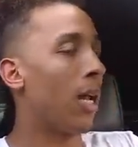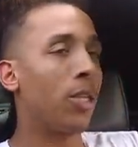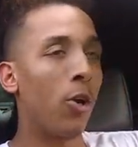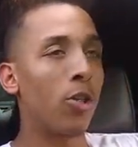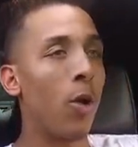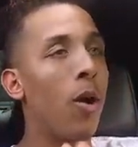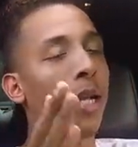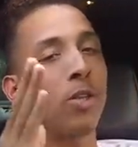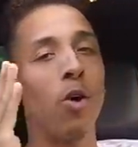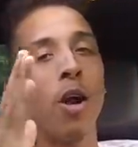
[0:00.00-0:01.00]
I told y'all when I
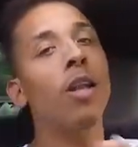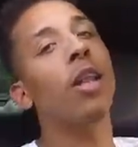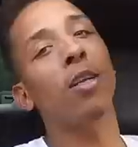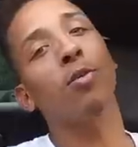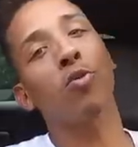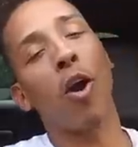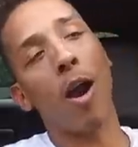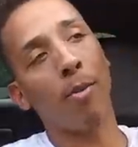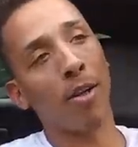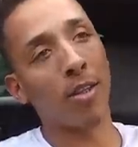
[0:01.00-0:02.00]
get to 100,000
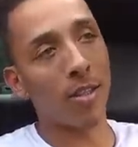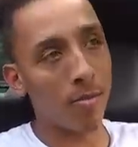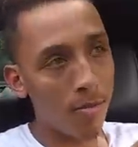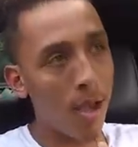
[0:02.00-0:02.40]
subscribers,